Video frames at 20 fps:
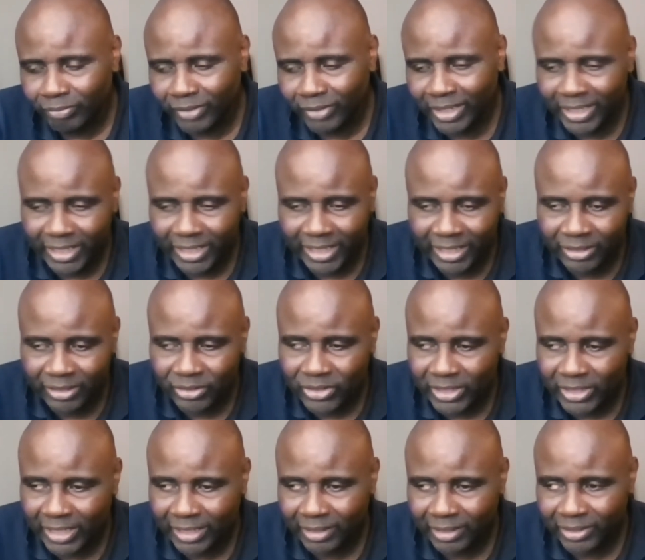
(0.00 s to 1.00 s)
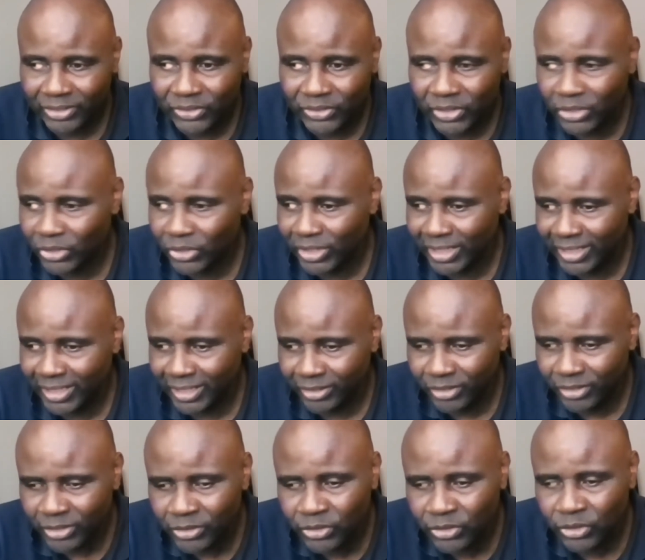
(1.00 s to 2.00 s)
I enter essentially an
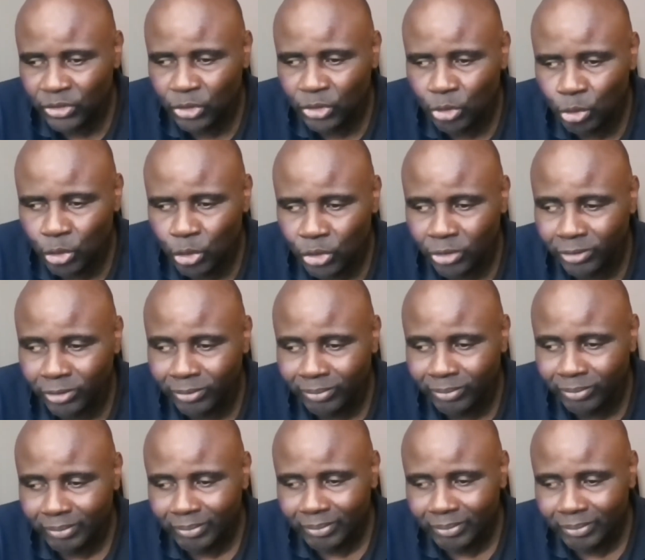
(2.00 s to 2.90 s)
institution.